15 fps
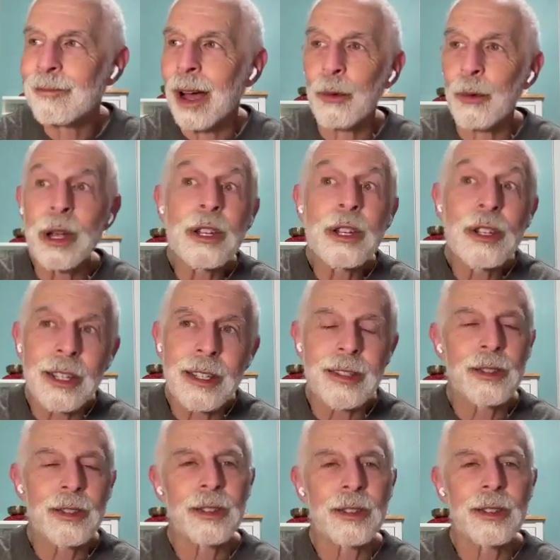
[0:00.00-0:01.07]
our
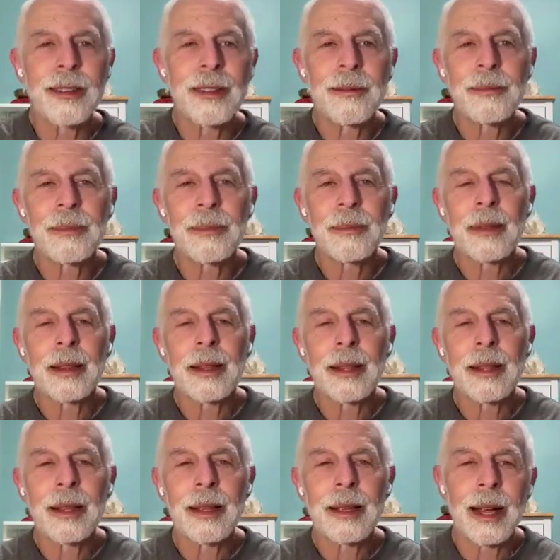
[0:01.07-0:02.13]
wishes,
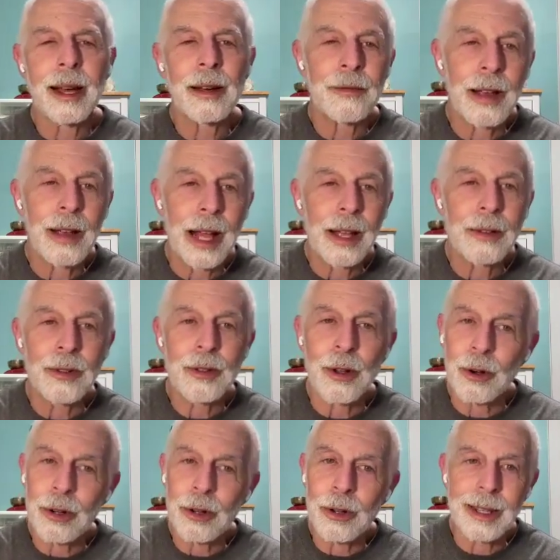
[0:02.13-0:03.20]
our values
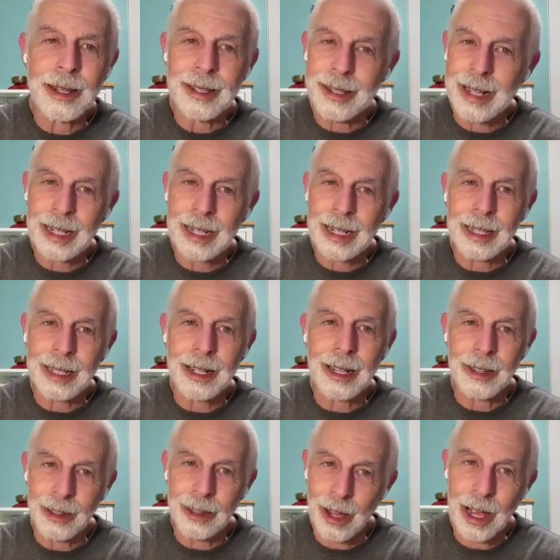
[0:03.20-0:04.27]
don't exactly
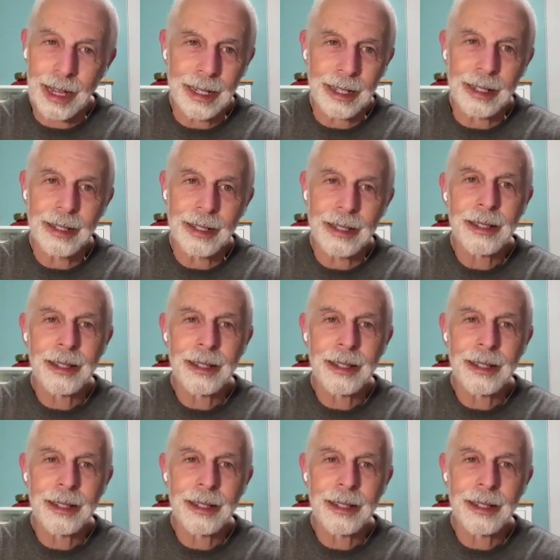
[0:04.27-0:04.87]
align?